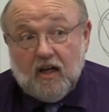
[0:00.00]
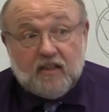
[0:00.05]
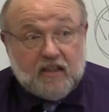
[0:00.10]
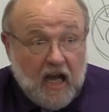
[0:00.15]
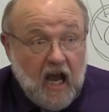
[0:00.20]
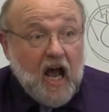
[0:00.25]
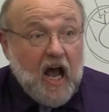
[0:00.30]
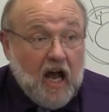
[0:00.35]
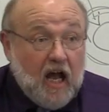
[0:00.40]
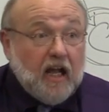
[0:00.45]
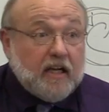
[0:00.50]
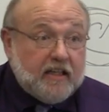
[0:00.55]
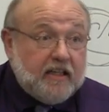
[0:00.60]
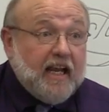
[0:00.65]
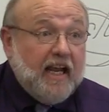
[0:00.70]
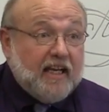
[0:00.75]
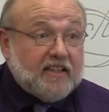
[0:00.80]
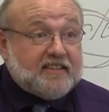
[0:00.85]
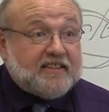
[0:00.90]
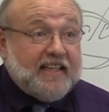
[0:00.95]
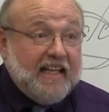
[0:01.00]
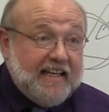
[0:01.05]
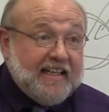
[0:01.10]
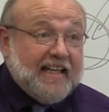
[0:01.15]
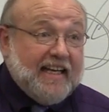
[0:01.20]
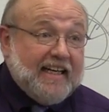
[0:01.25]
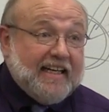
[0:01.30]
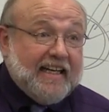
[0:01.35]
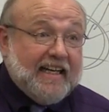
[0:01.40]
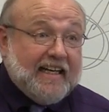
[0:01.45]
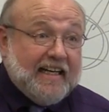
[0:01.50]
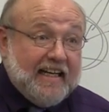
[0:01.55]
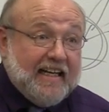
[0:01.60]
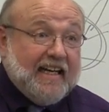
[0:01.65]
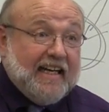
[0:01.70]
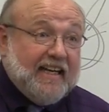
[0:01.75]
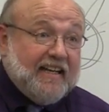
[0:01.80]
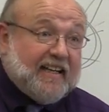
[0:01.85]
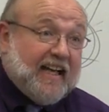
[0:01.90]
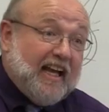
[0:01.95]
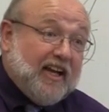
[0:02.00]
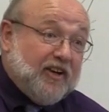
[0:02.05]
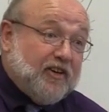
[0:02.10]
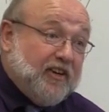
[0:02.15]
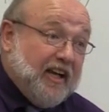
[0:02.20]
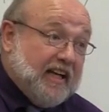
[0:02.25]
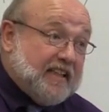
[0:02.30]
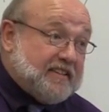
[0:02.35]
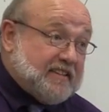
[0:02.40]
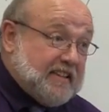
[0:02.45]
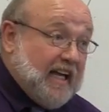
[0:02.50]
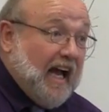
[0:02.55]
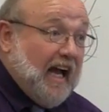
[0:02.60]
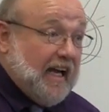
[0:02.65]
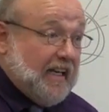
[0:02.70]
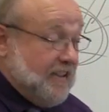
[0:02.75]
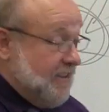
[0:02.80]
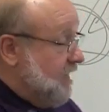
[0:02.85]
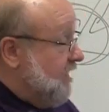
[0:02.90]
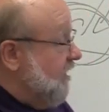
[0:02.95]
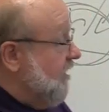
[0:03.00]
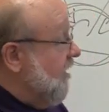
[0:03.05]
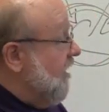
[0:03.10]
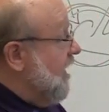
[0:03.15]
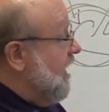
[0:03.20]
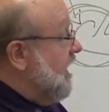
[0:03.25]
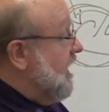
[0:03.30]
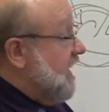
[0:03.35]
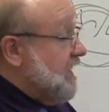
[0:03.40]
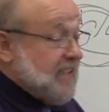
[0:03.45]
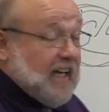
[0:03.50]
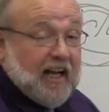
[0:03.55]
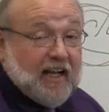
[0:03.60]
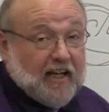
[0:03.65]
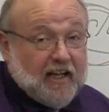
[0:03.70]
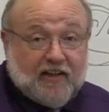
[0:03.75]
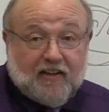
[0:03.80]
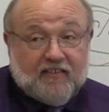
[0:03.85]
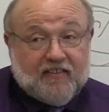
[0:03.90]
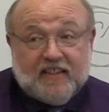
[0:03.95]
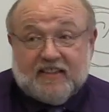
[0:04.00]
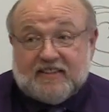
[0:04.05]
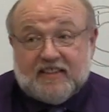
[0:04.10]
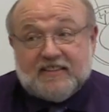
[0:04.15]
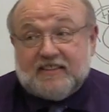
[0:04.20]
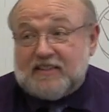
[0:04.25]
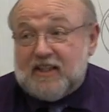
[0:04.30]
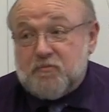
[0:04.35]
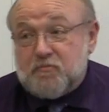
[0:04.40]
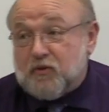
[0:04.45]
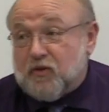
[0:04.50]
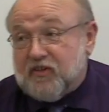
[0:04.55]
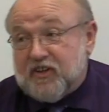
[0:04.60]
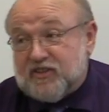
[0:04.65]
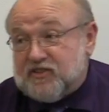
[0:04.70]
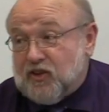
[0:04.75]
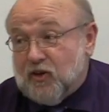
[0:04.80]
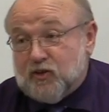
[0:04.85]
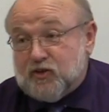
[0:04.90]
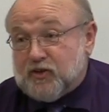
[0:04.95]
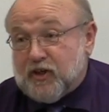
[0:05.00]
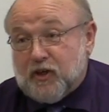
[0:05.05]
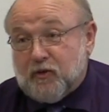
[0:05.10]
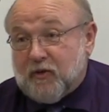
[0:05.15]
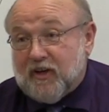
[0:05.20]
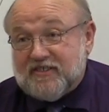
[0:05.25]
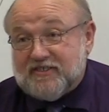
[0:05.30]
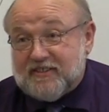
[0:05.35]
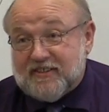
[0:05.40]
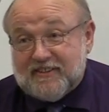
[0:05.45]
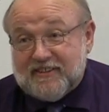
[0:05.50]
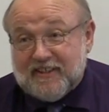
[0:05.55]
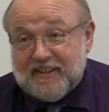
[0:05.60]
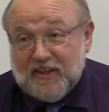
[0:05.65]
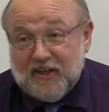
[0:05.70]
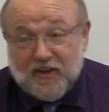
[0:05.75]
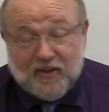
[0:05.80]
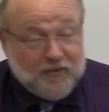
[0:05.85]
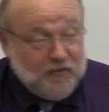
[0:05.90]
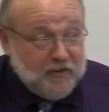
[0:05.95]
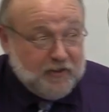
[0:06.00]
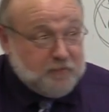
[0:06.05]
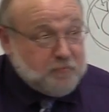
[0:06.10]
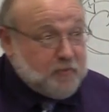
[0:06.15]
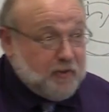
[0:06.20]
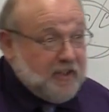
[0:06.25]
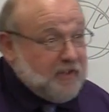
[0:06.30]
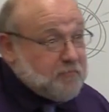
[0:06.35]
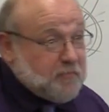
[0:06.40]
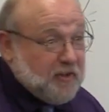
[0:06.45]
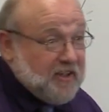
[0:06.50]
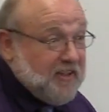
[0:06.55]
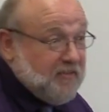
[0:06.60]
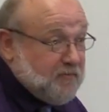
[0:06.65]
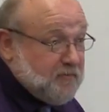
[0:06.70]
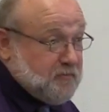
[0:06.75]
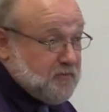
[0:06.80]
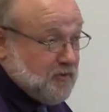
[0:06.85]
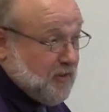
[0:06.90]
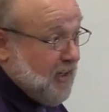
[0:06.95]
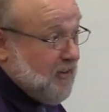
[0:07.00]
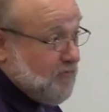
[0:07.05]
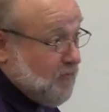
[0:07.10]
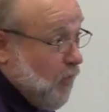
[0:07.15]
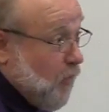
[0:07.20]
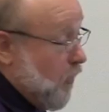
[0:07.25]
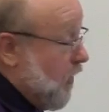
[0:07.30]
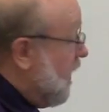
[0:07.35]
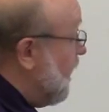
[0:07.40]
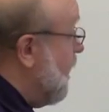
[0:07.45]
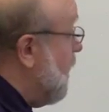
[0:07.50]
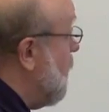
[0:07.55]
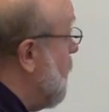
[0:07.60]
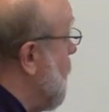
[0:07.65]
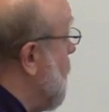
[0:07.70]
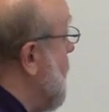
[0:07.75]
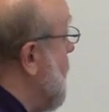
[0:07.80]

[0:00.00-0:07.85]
God. Yes, ding, ding, ding, ding. Thank you. Yes, God. This is simple. There are no trick questions here. It's pretty straightforward.